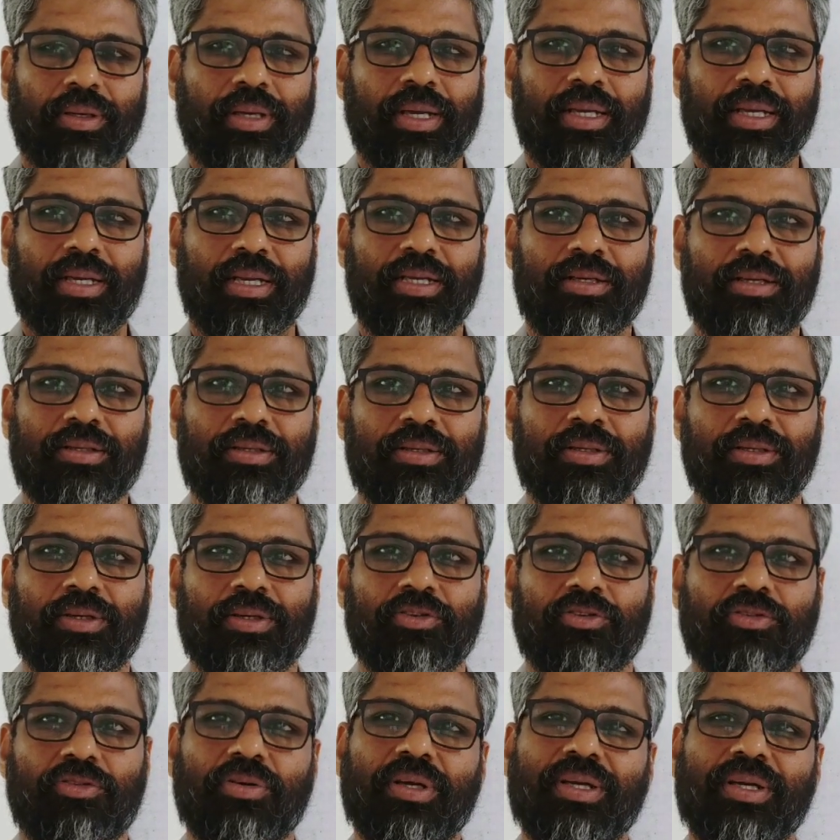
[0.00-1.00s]
Do you get
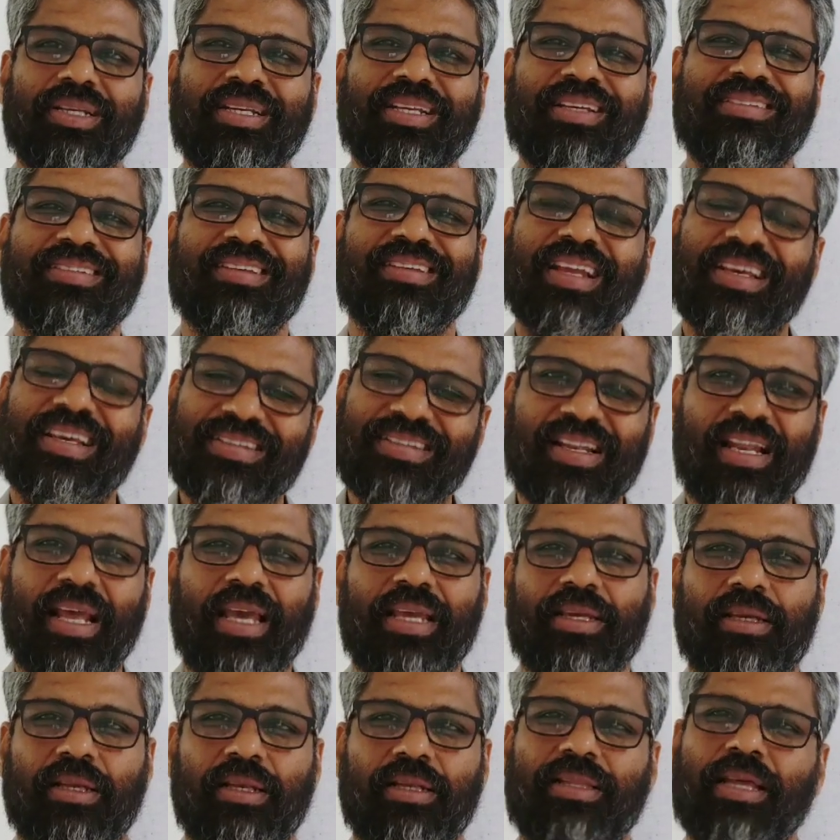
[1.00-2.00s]
it? So it is
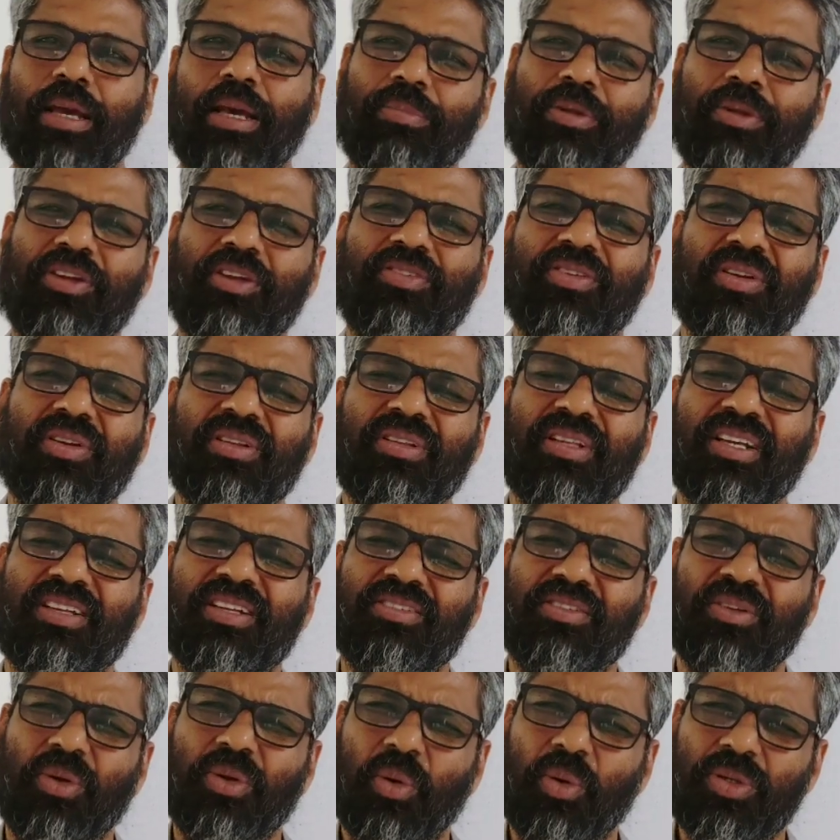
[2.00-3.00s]
less likely. That means
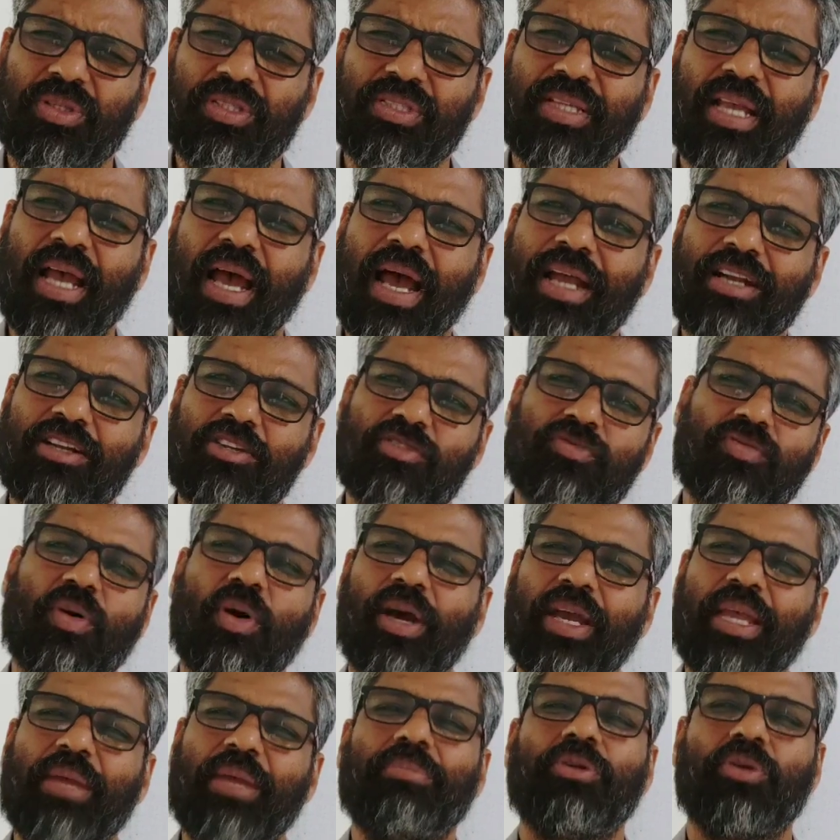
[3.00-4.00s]
there is no
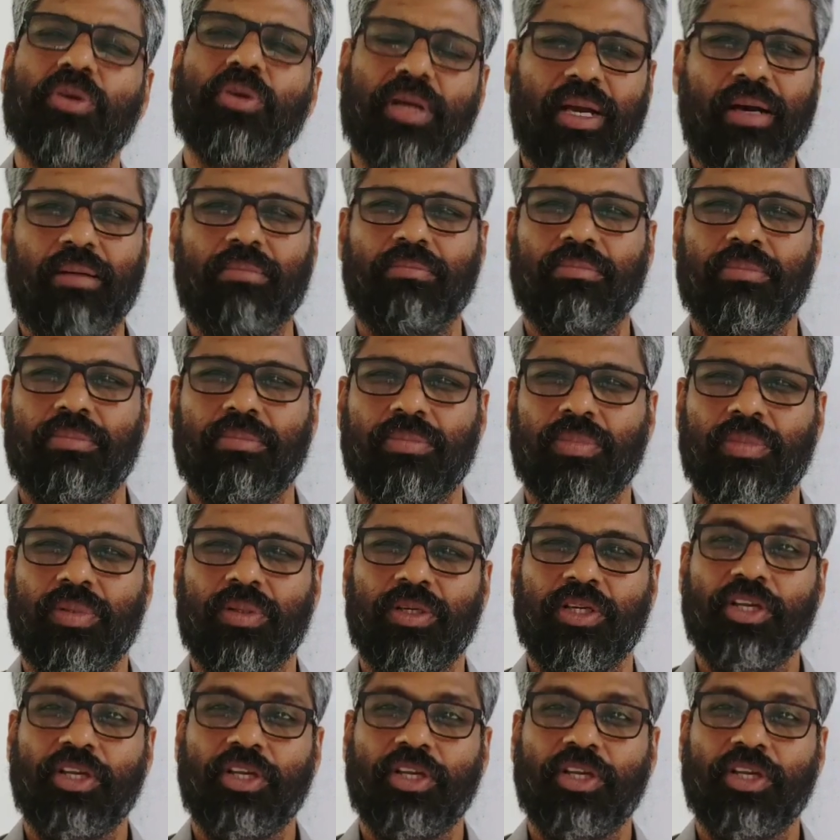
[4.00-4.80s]
chance for him to come.